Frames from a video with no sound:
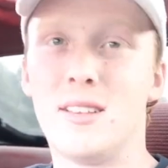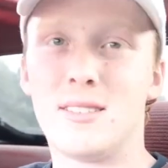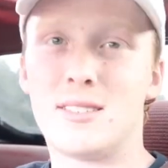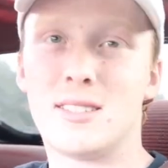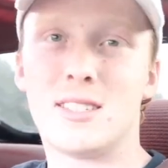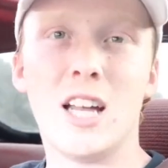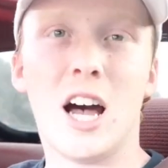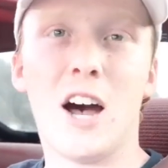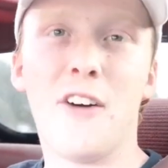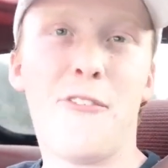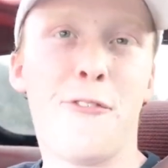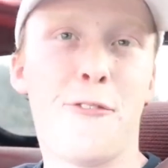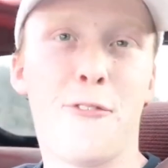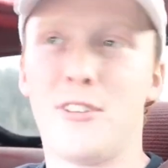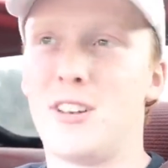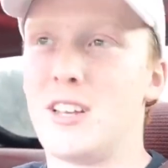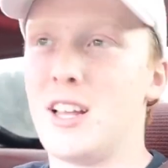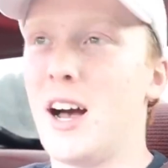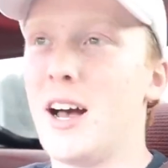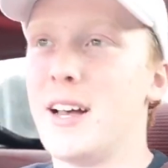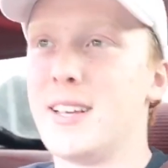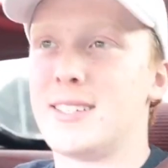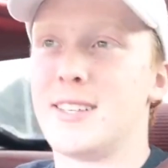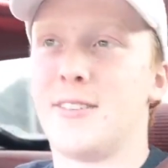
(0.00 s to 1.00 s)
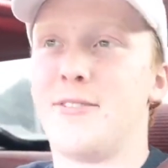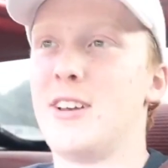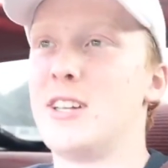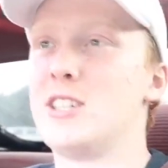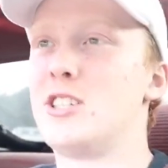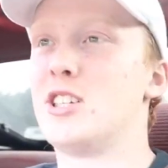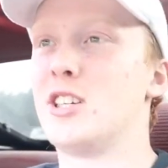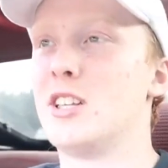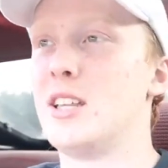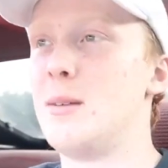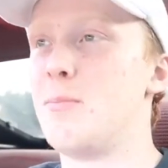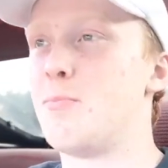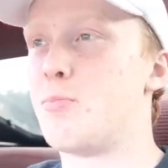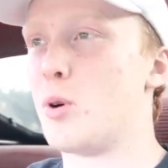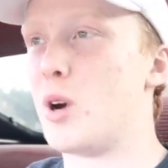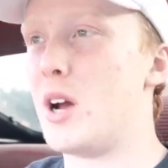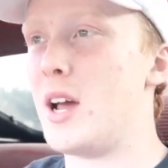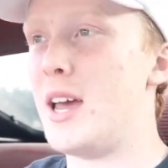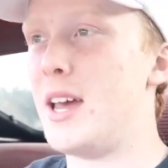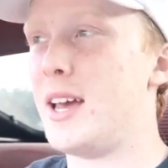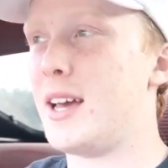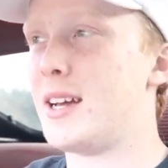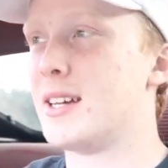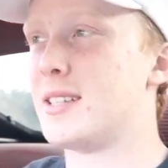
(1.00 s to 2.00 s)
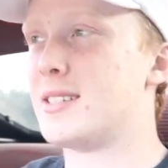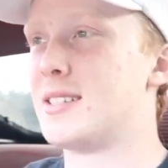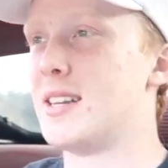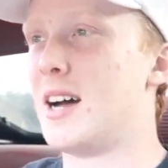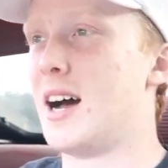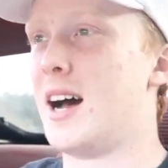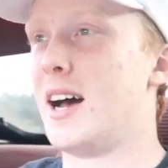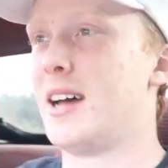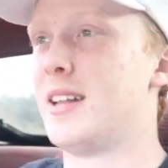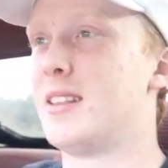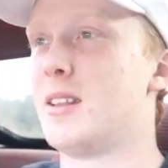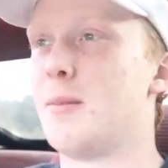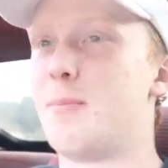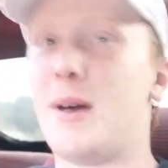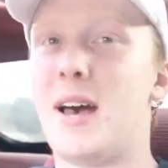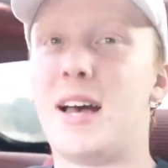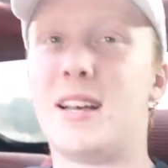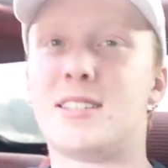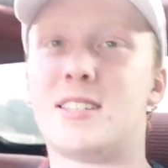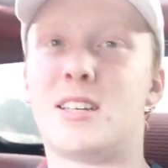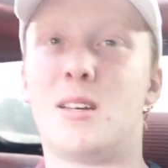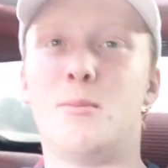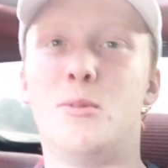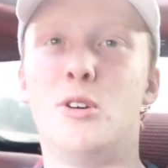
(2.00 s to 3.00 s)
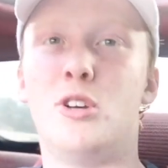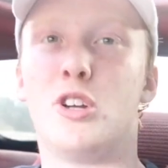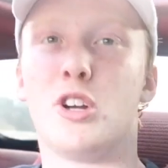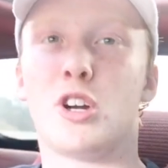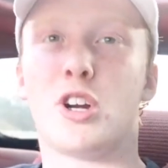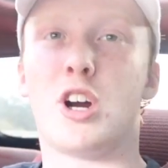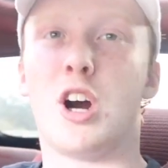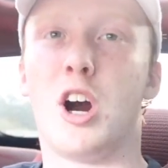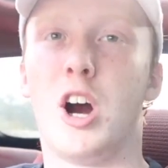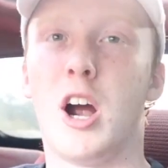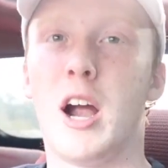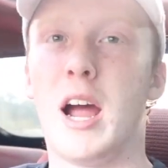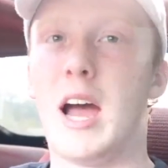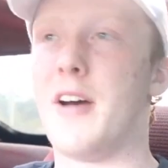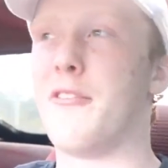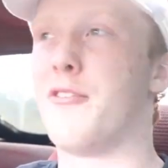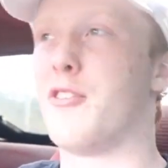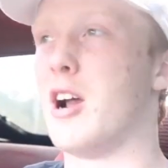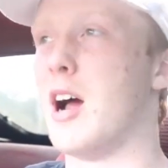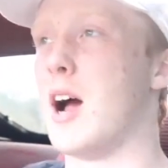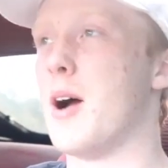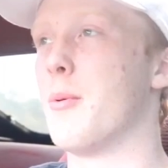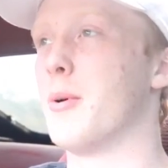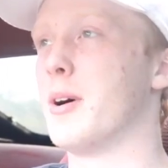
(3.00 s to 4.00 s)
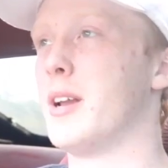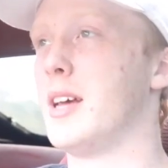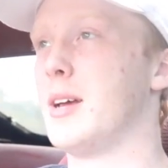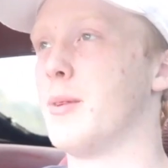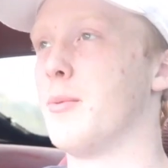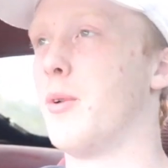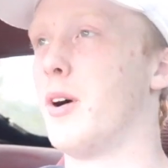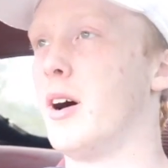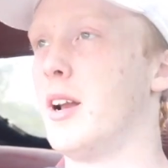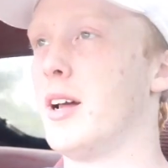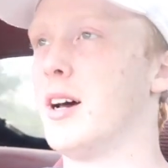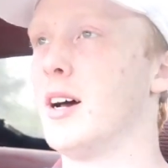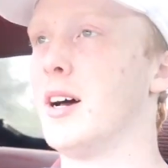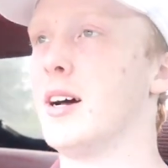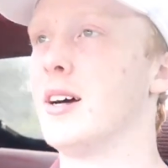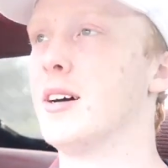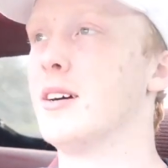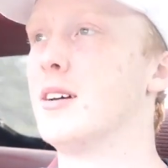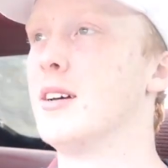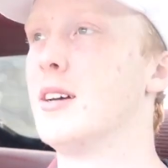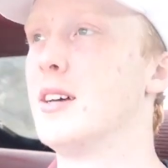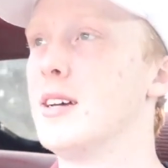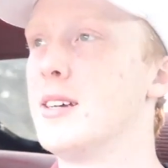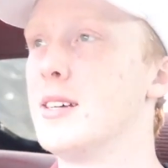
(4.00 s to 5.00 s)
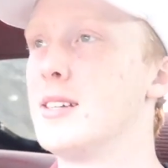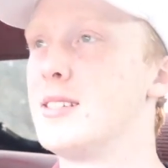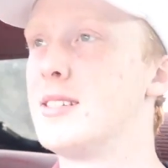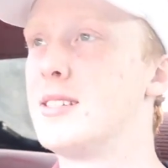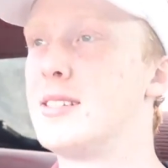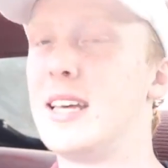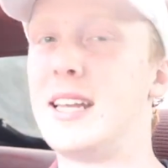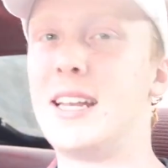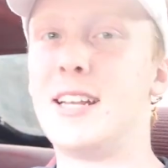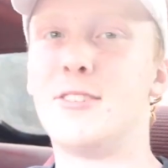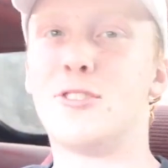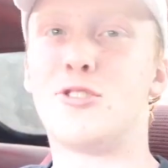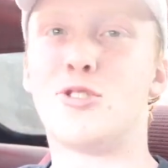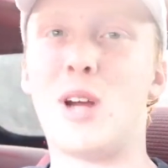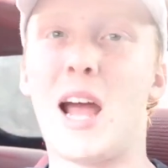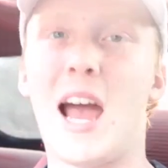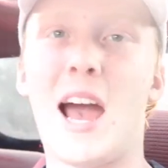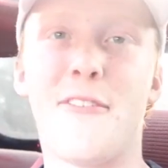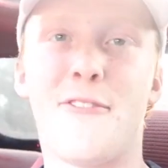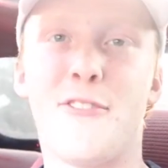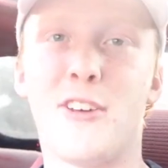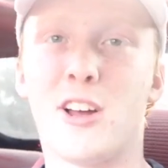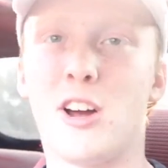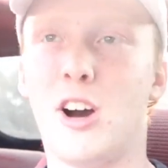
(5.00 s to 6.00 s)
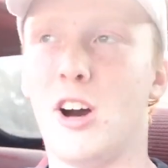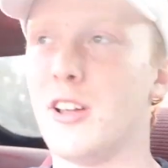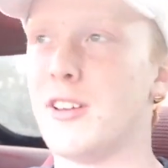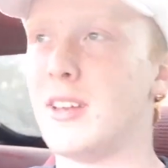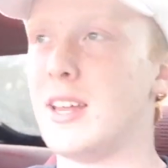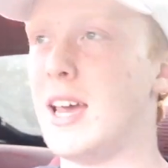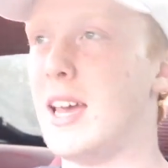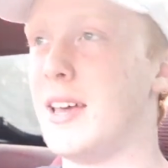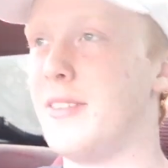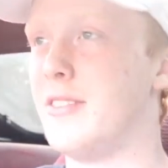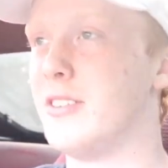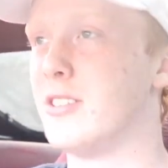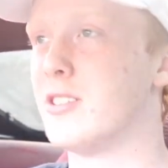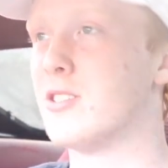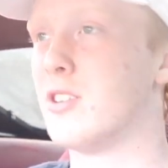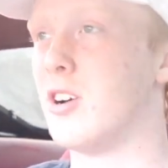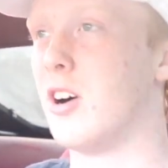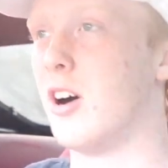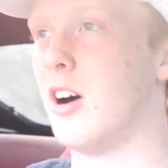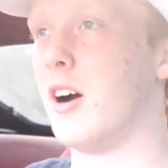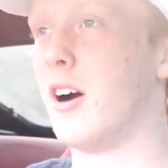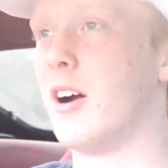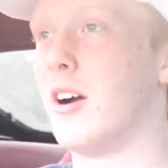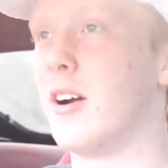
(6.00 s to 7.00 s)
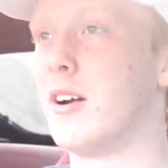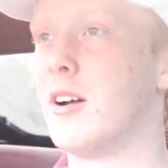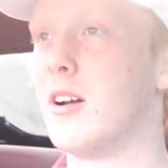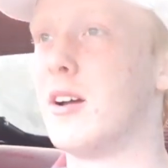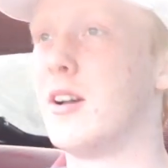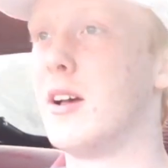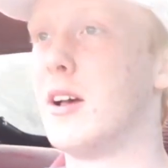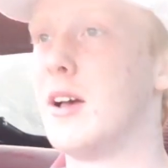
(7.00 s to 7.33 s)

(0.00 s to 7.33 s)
Stuff does eventually break. It's not the best commuter car ever. I wouldn't want to sit in traffic all day in this car.